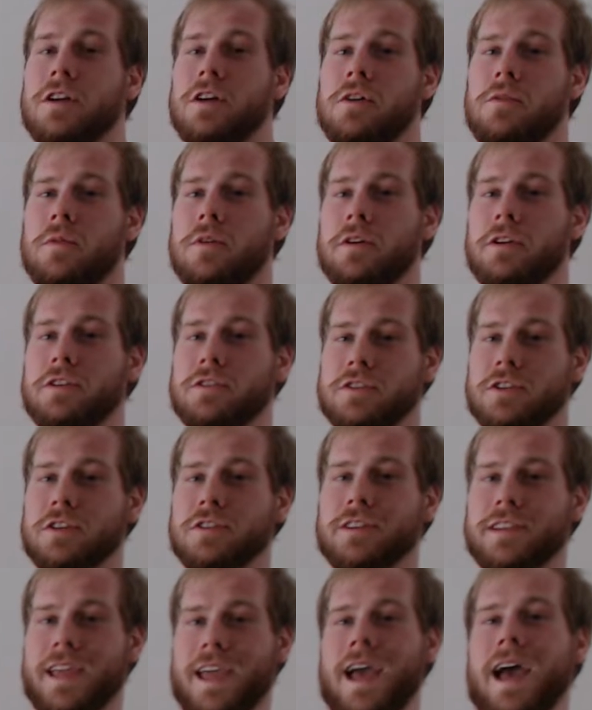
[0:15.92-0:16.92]
well, you
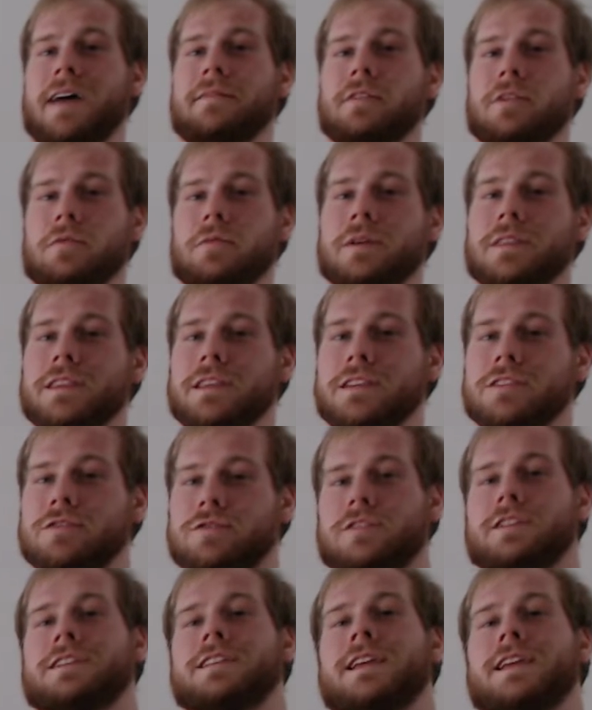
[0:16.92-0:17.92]
certainly have it with these
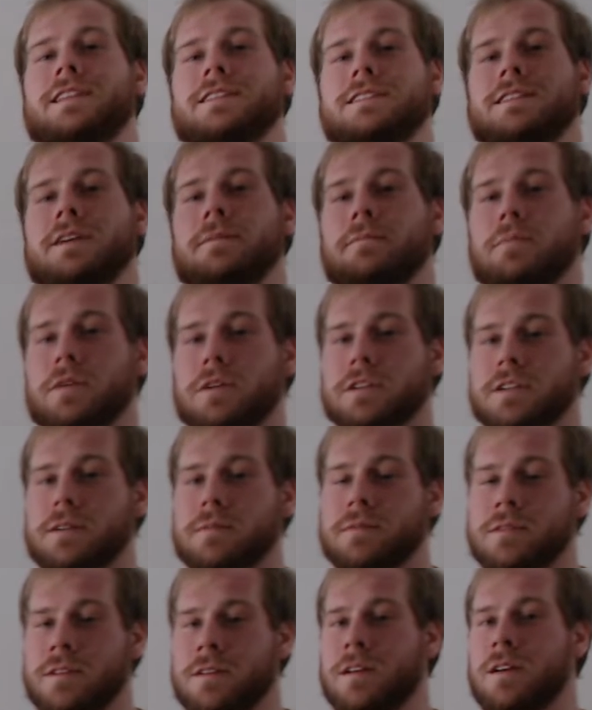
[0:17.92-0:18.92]
strict handstand
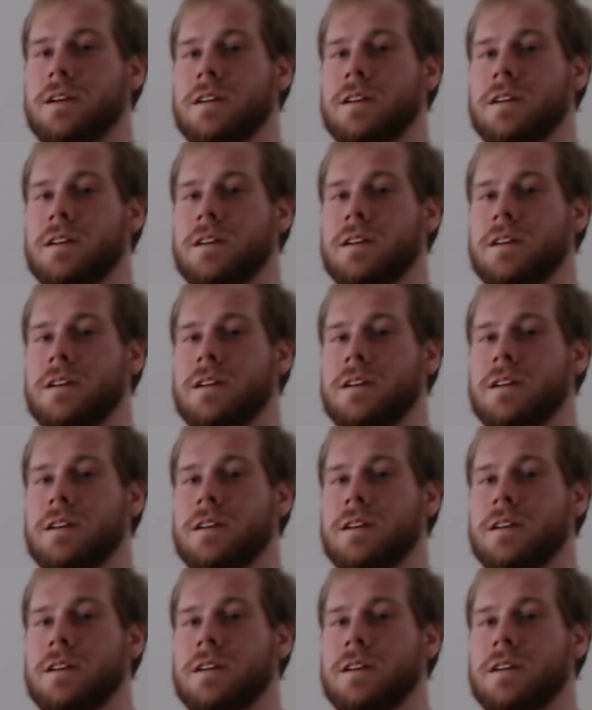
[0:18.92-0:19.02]
push-ups.